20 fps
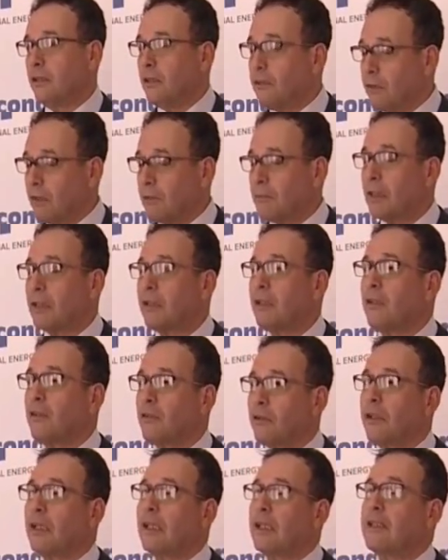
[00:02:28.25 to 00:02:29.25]

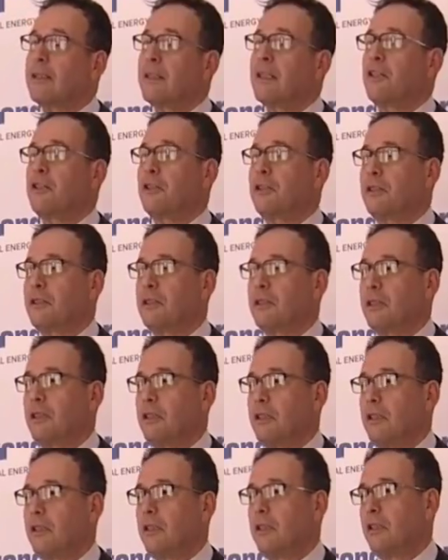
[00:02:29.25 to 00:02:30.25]
governmental
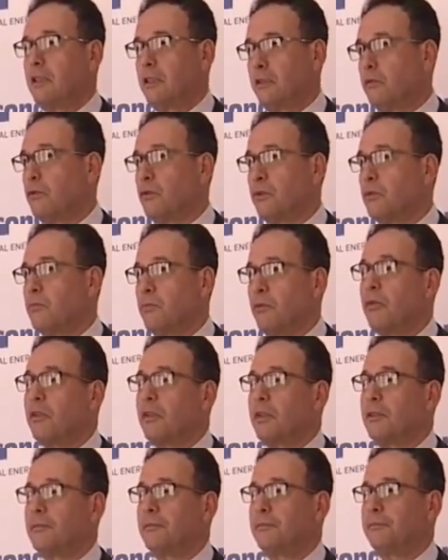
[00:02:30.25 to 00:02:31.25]
organizations uh, to
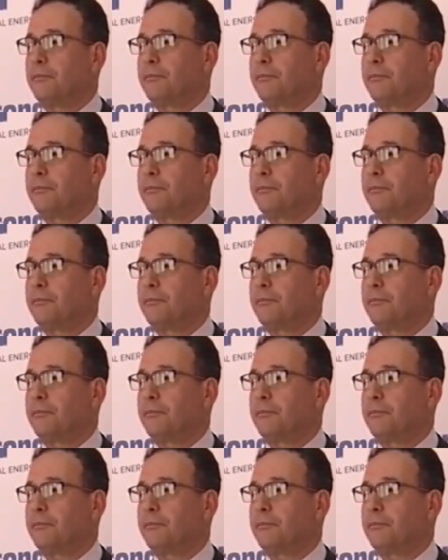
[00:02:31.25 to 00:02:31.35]
support.